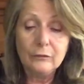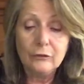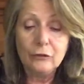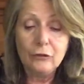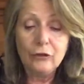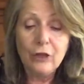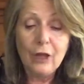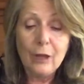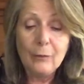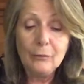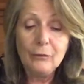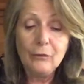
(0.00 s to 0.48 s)

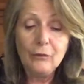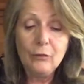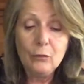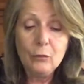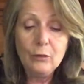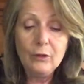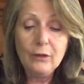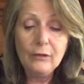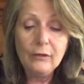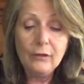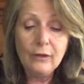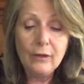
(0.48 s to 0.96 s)
chop
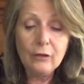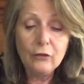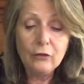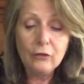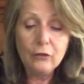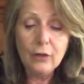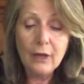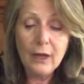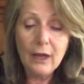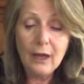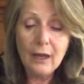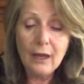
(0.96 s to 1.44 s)
sueys that you
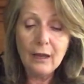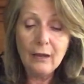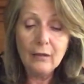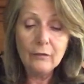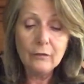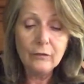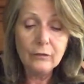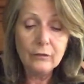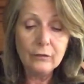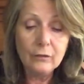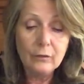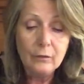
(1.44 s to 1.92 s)
have
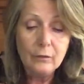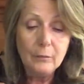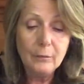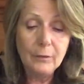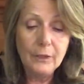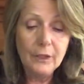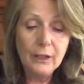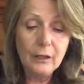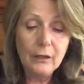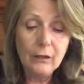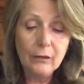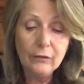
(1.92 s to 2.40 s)

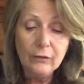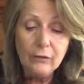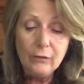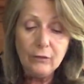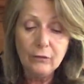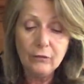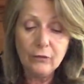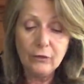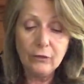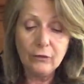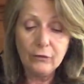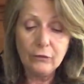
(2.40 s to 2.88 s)
because of
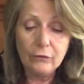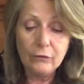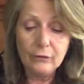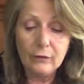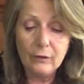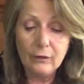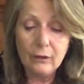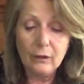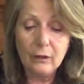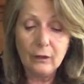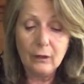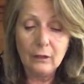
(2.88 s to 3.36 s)

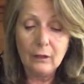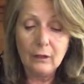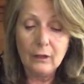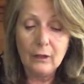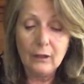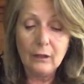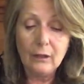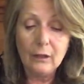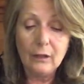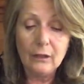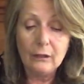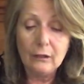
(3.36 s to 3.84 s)

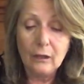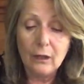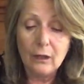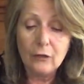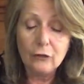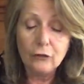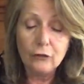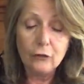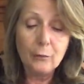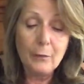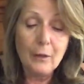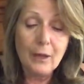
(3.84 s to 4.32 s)
the
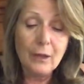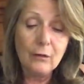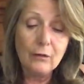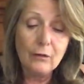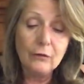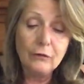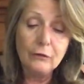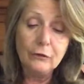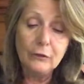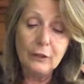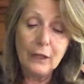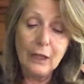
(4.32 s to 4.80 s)
large amount of
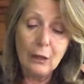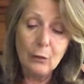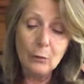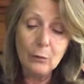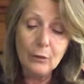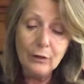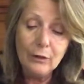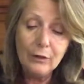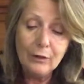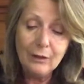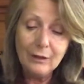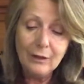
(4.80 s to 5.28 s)
flour.
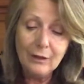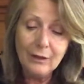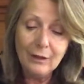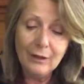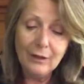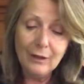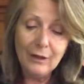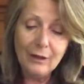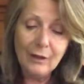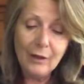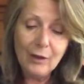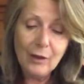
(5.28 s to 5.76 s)

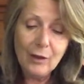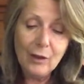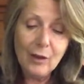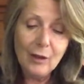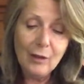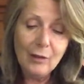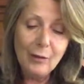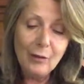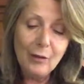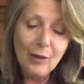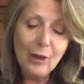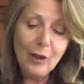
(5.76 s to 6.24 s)

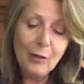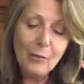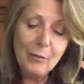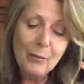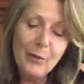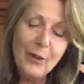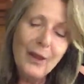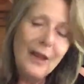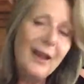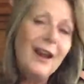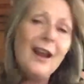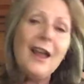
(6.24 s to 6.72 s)

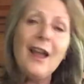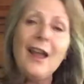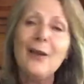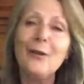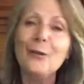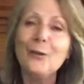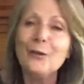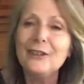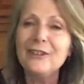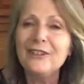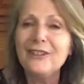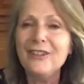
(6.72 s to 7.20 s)
But I
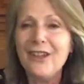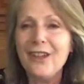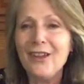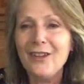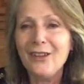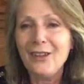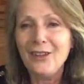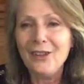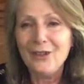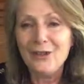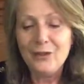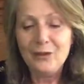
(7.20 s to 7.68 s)
will tell
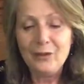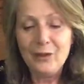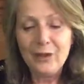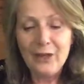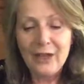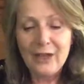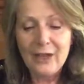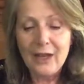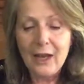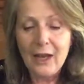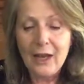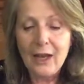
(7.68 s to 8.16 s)
you, it
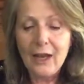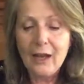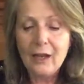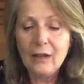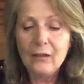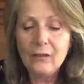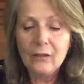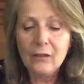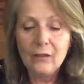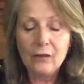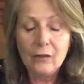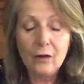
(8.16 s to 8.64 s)

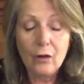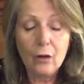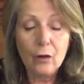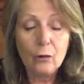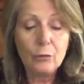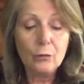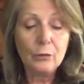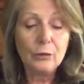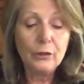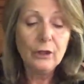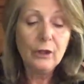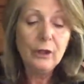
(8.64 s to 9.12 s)
adds a
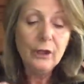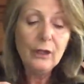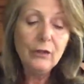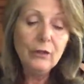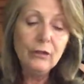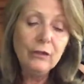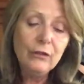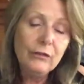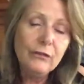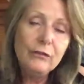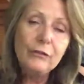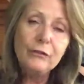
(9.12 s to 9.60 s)
really
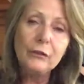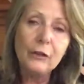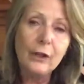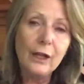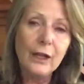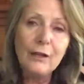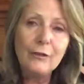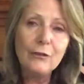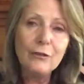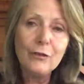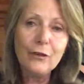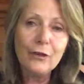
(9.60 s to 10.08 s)
good
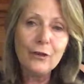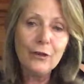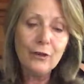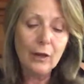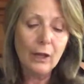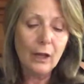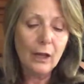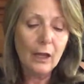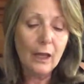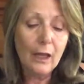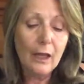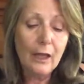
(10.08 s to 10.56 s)
flavor.
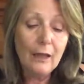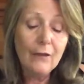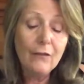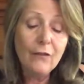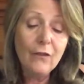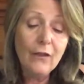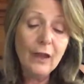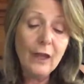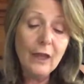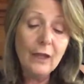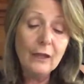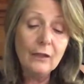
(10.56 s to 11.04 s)
I've
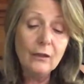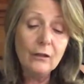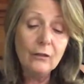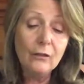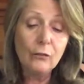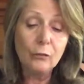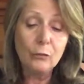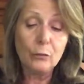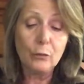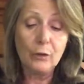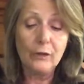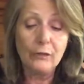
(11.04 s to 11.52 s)
had this
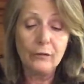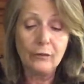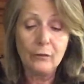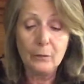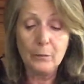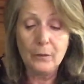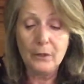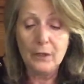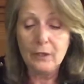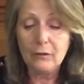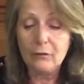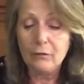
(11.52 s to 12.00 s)

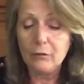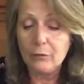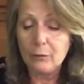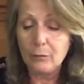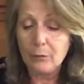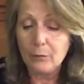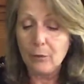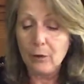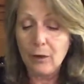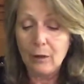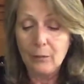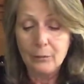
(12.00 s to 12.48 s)
recipe for
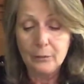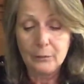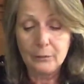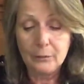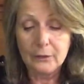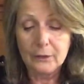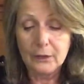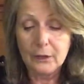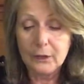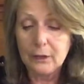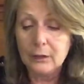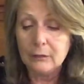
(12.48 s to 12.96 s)

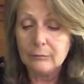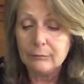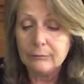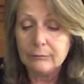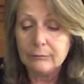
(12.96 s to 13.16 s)
probably,